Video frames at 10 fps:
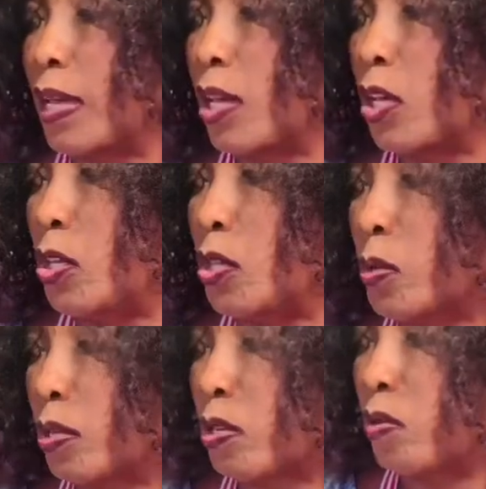You
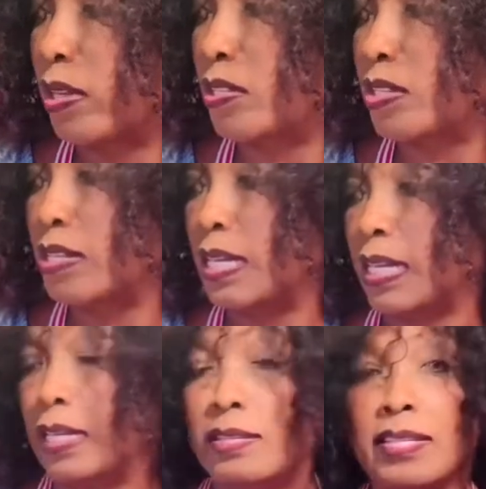are going to
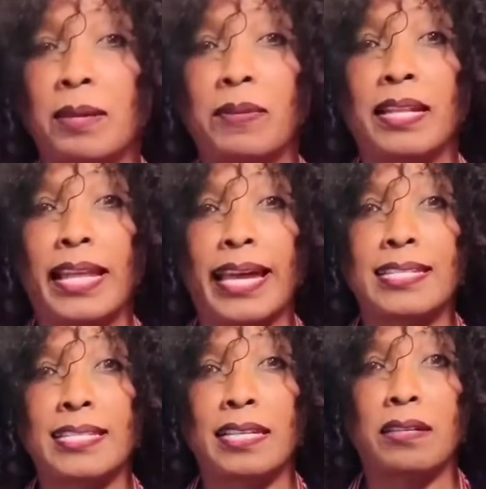need some
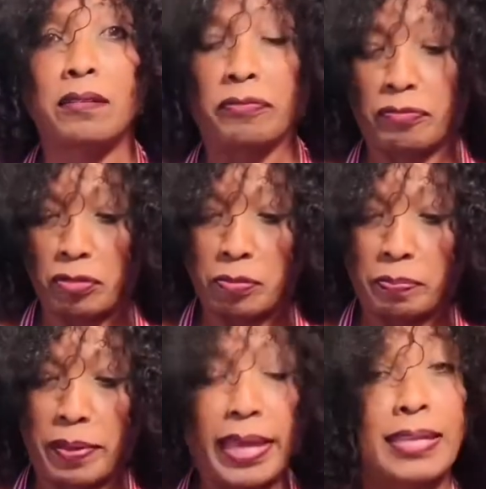classic fruit
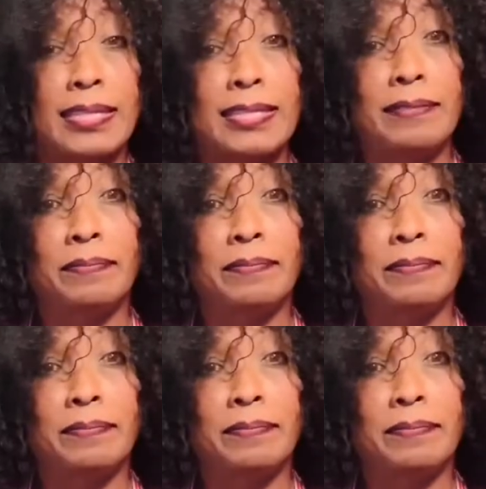pectin.